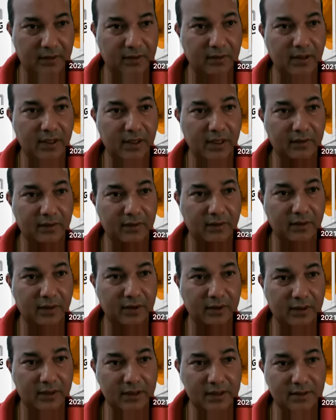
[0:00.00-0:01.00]
waiting
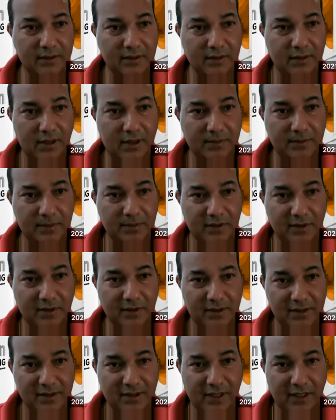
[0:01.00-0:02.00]
for this to upload
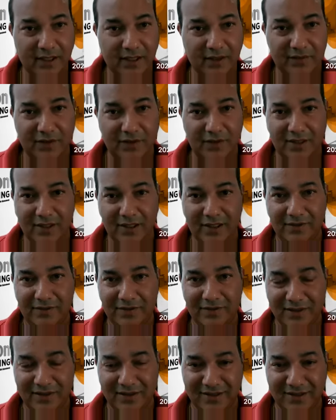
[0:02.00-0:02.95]
is taking forever.